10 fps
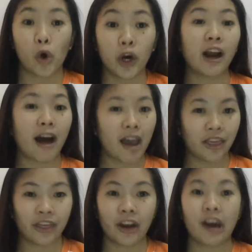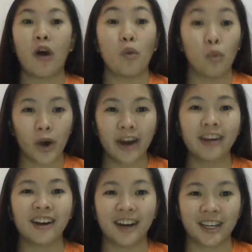or either
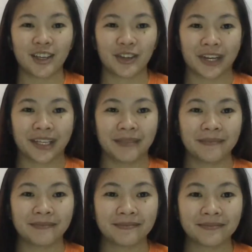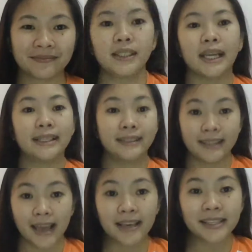100.
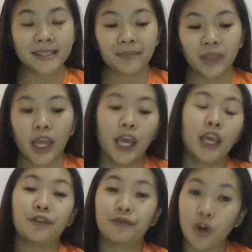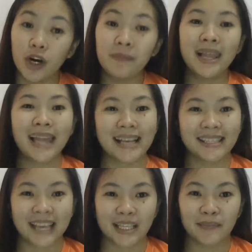Next, informal
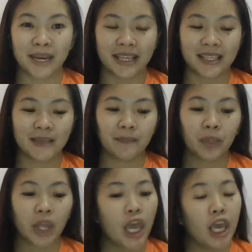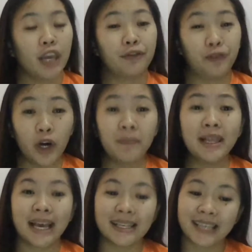assessments.
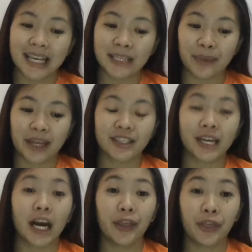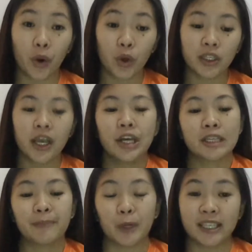Informal assessments are those
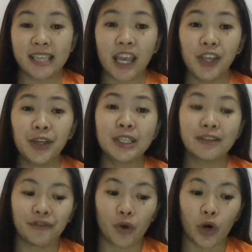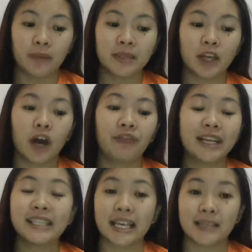spontaneous forms of
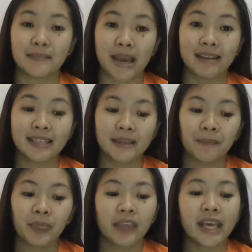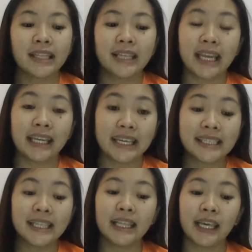assessments that can
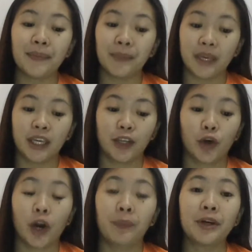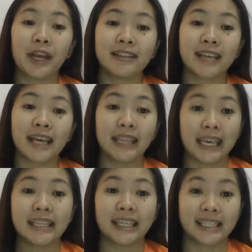easily be incorporated
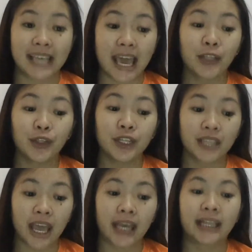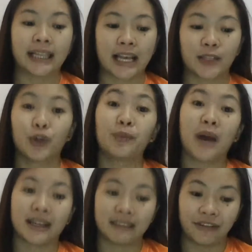in the day-to-day classroom
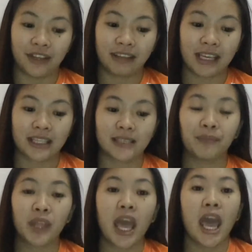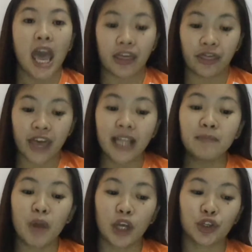activities, and
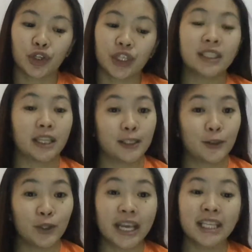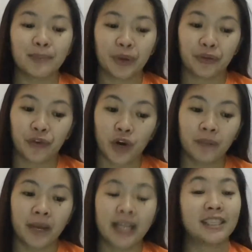that measures the students'
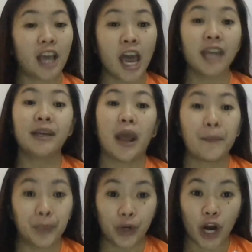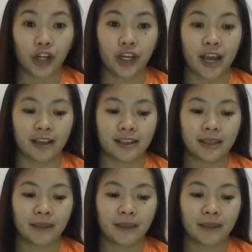performance and progress.